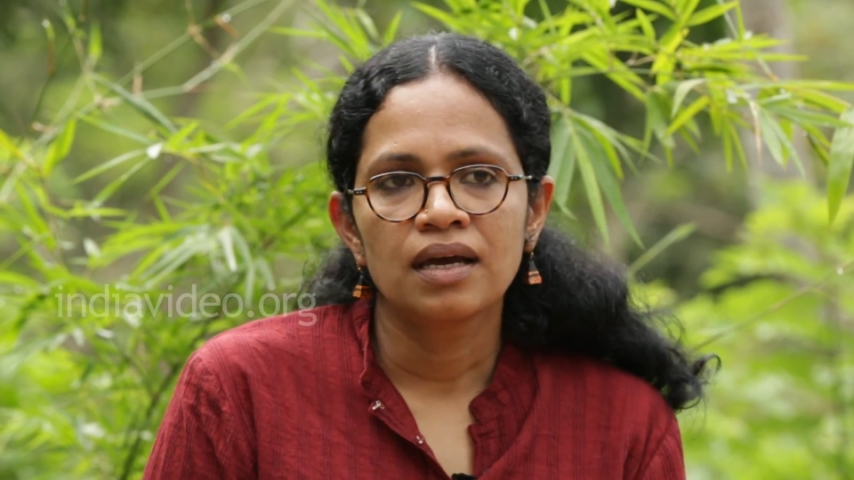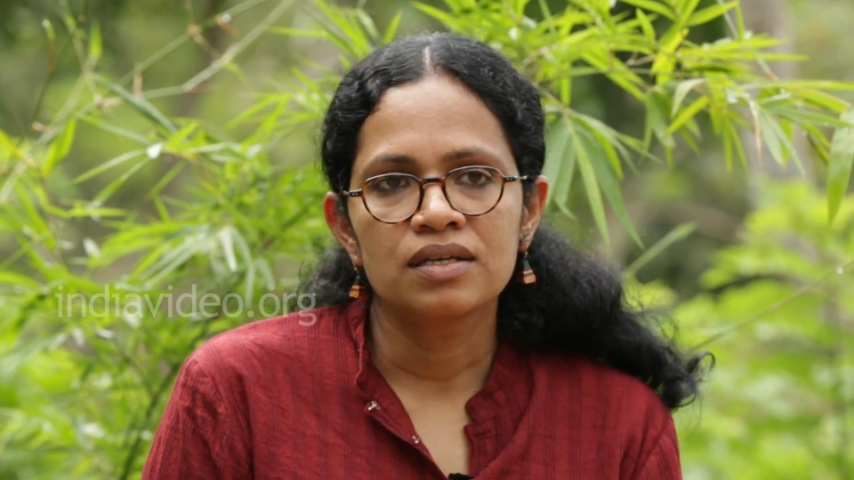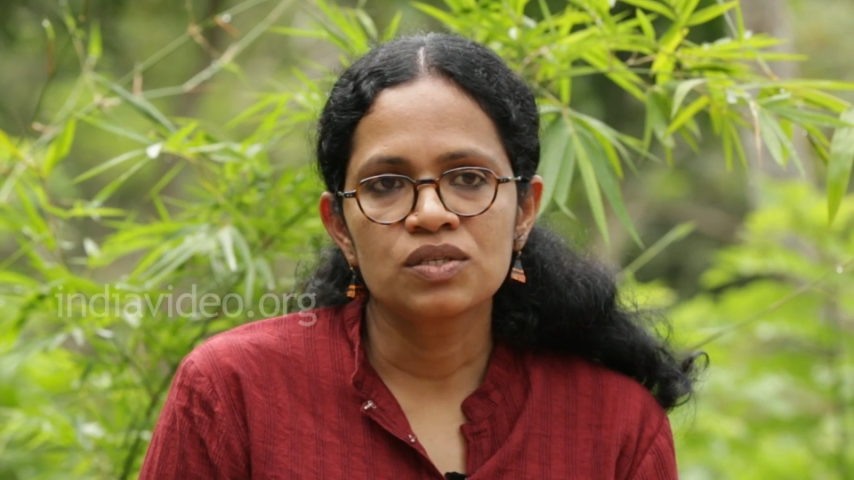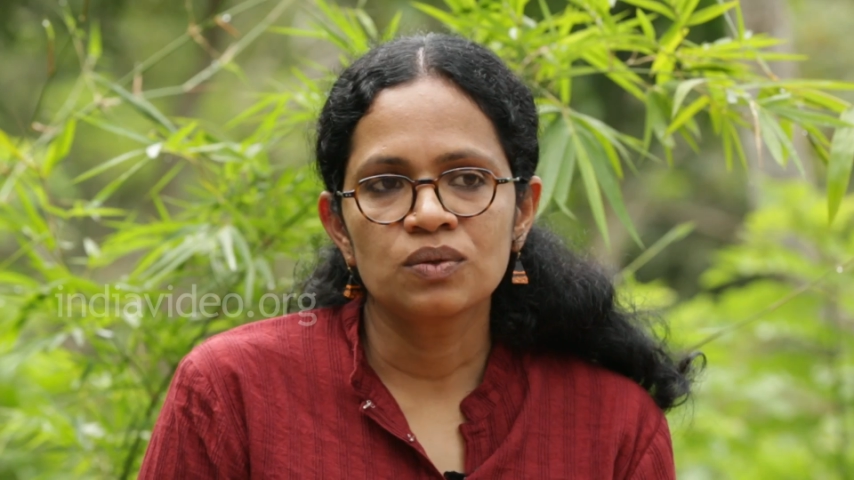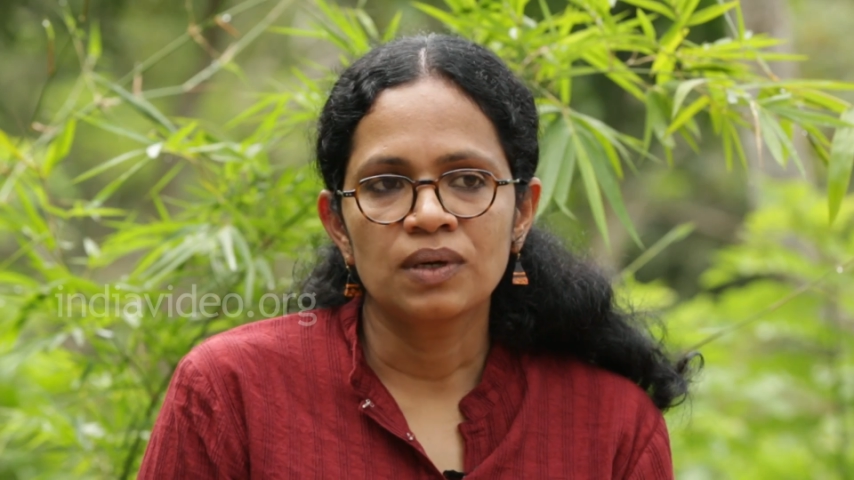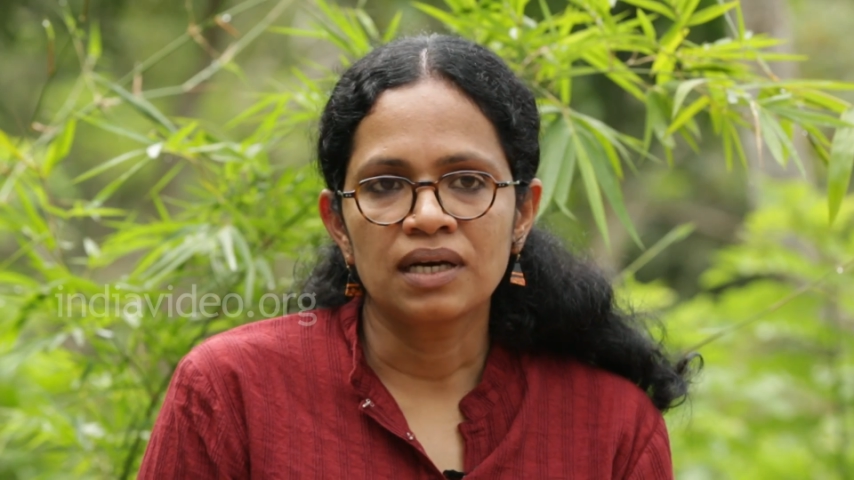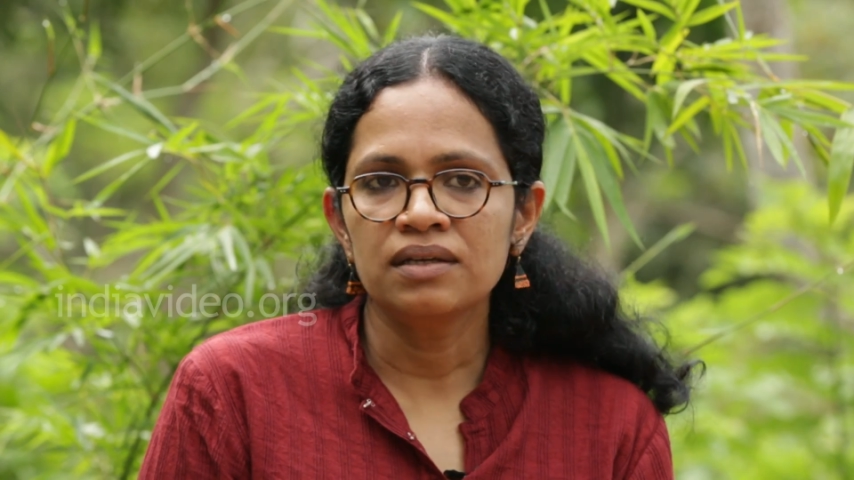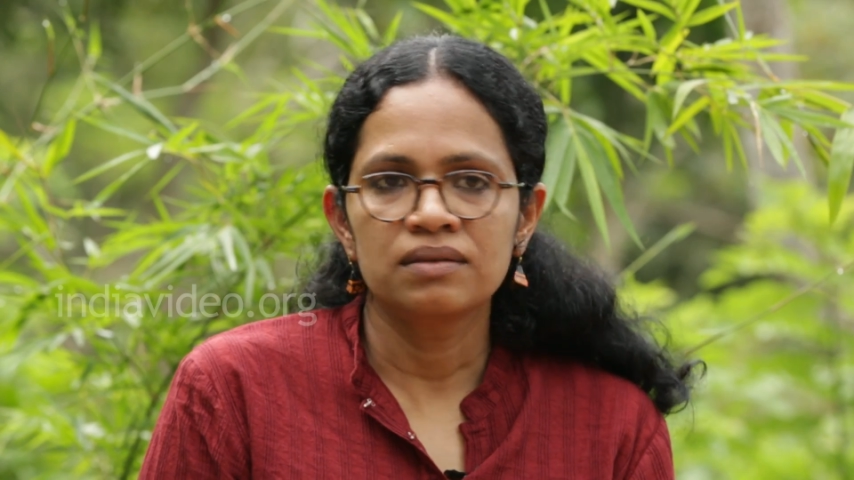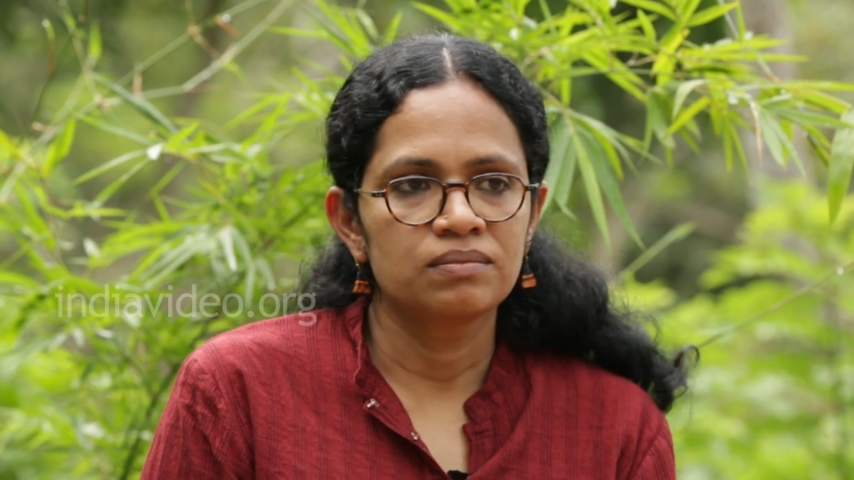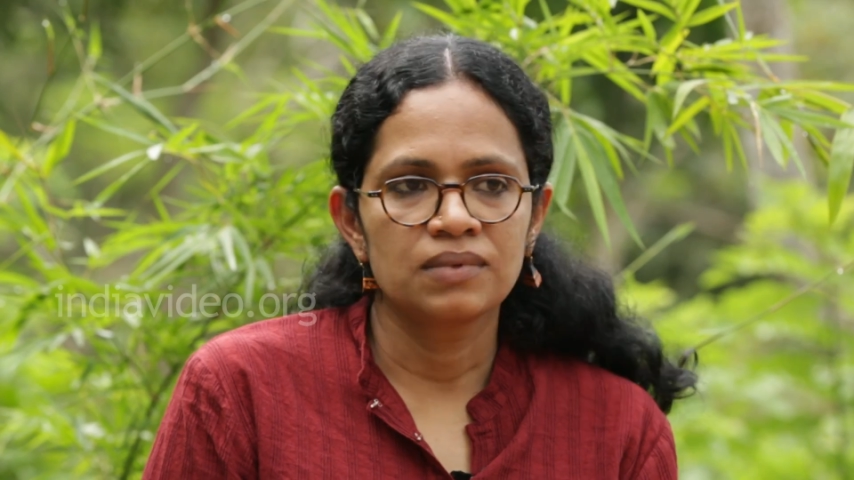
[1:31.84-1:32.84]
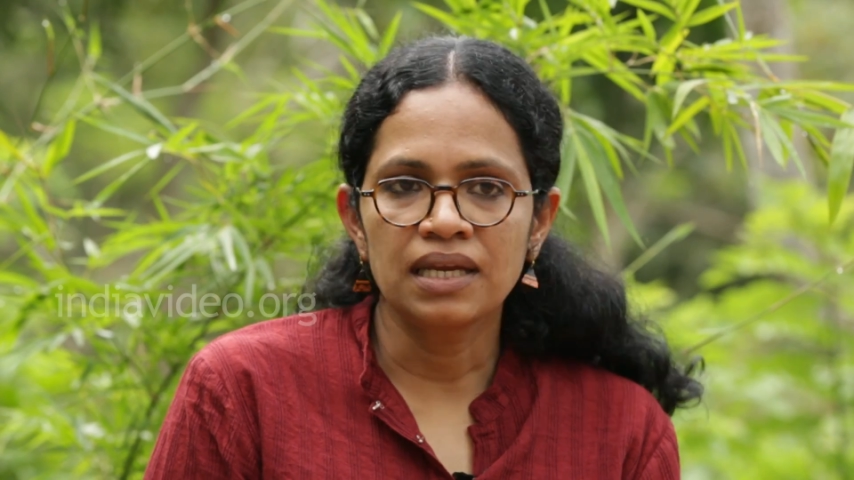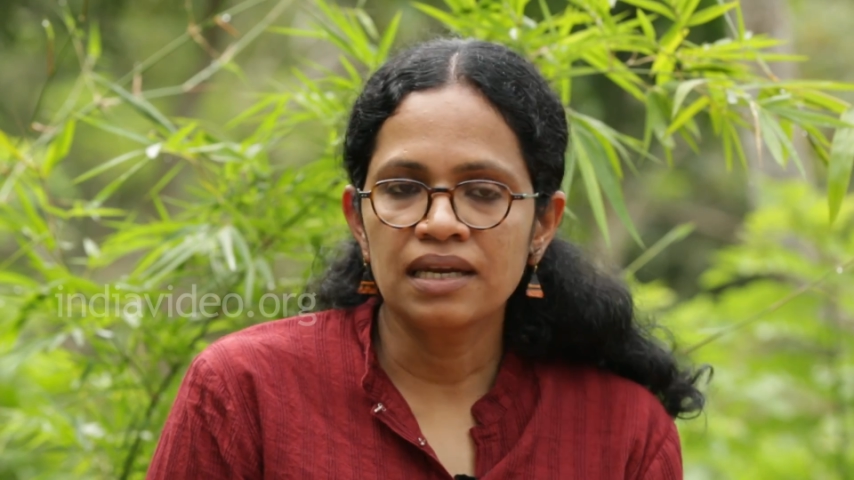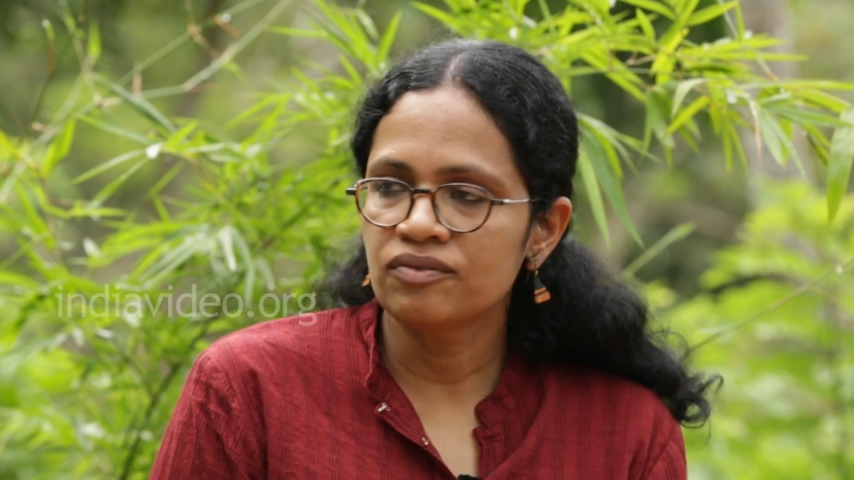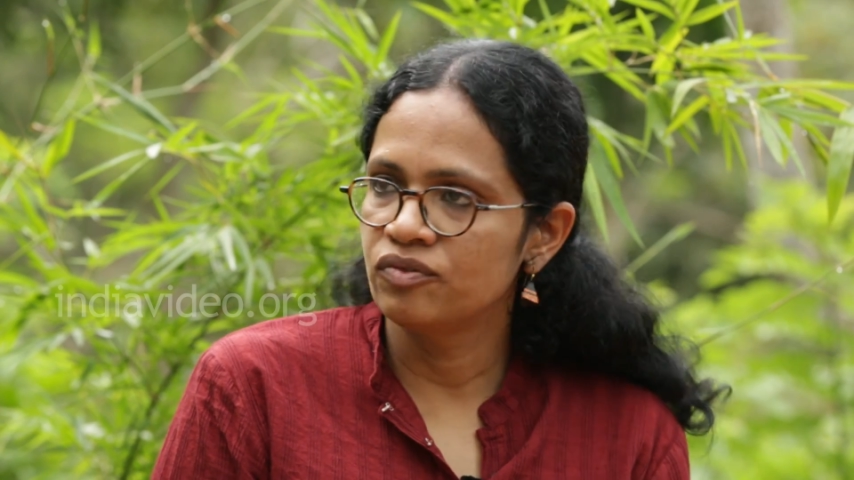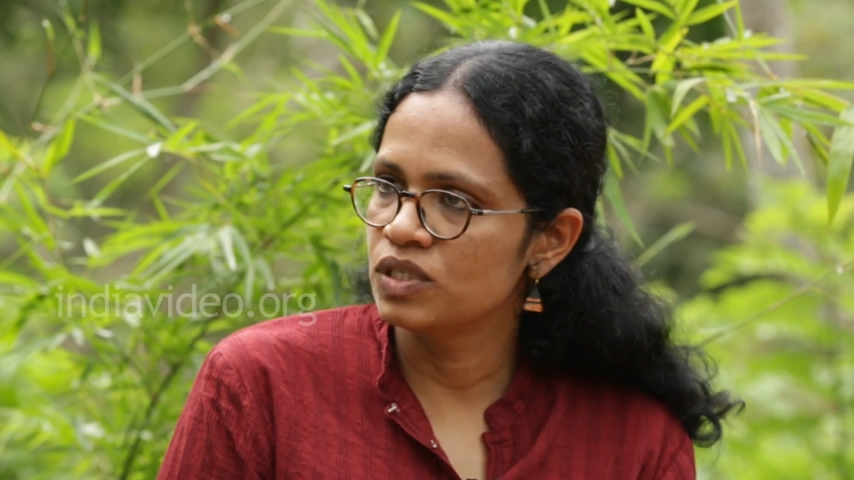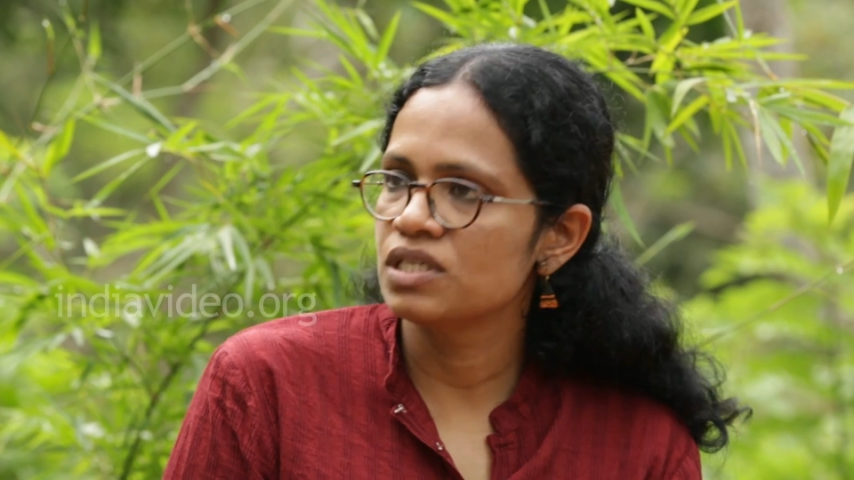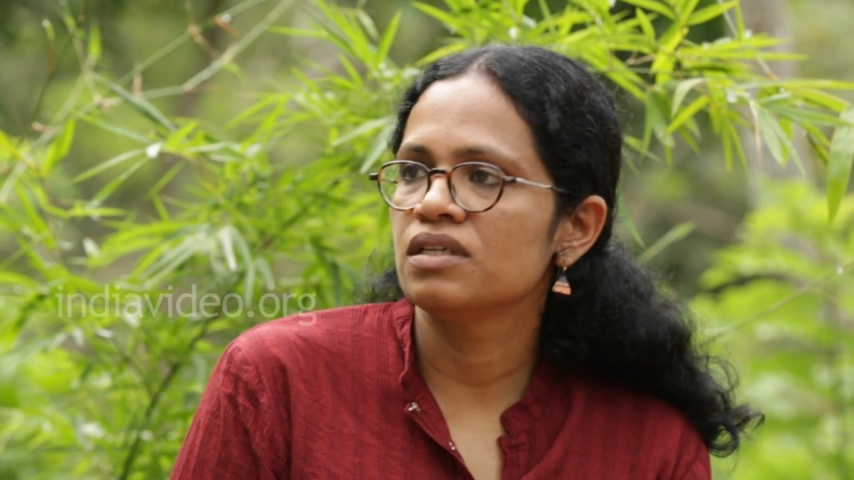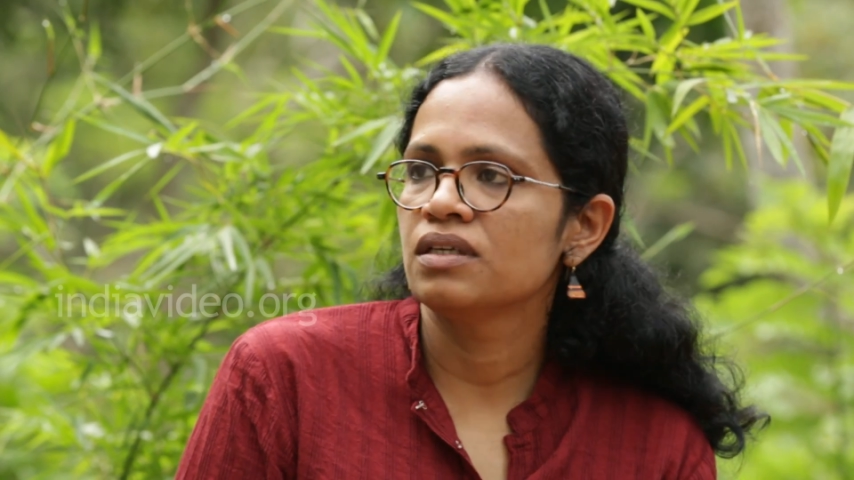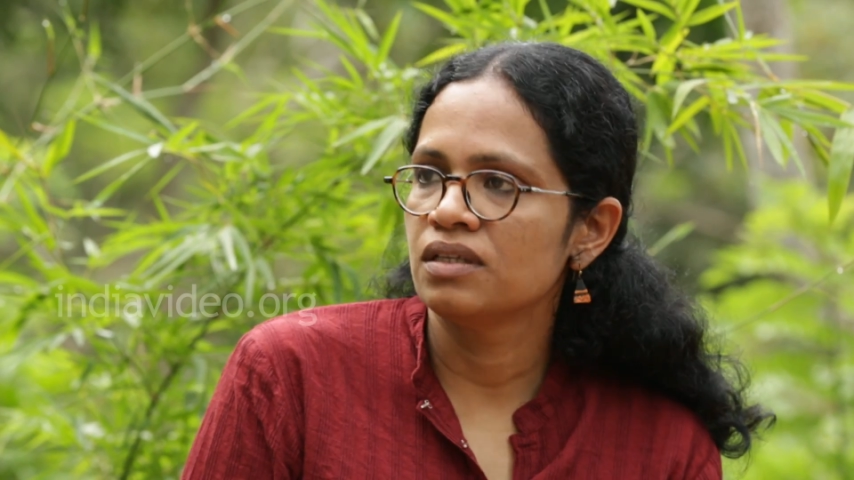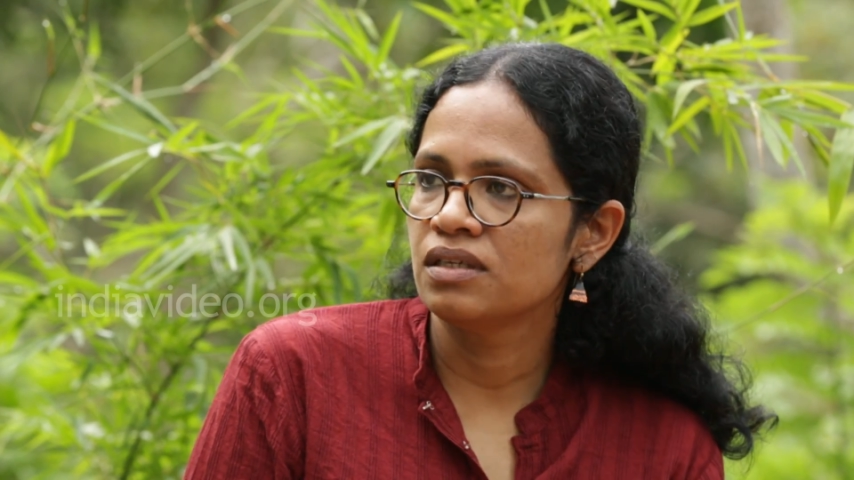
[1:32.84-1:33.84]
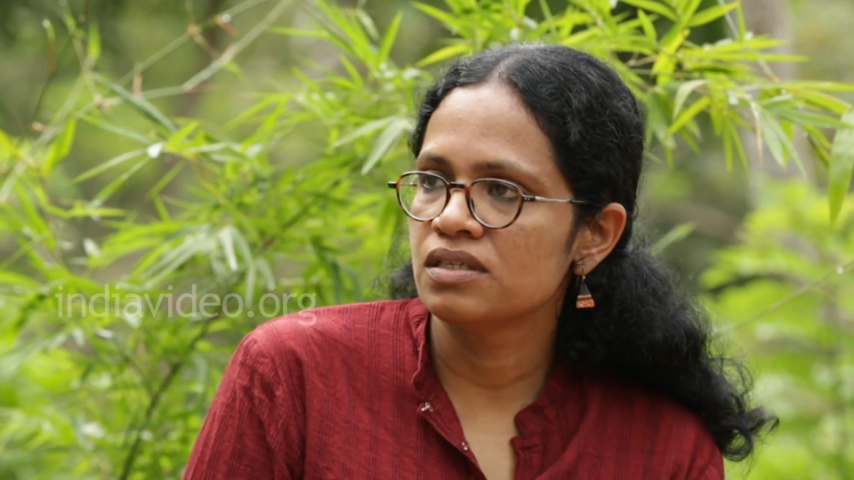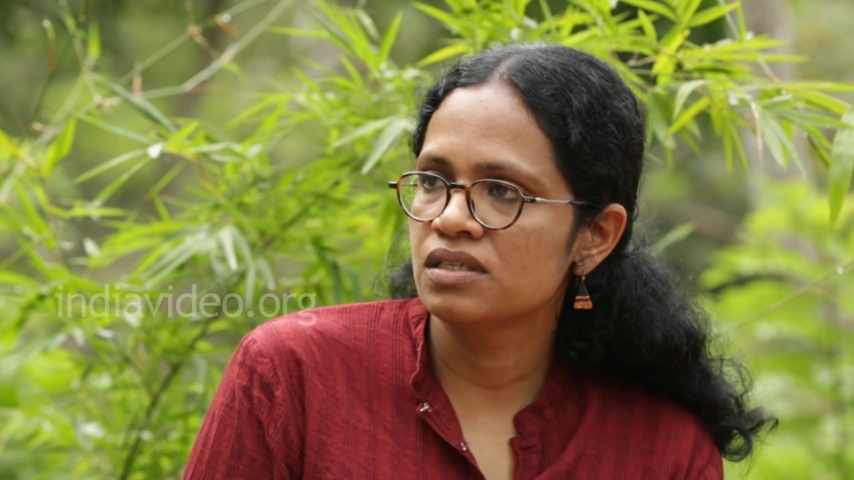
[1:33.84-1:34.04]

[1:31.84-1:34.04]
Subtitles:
And so I love visiting these,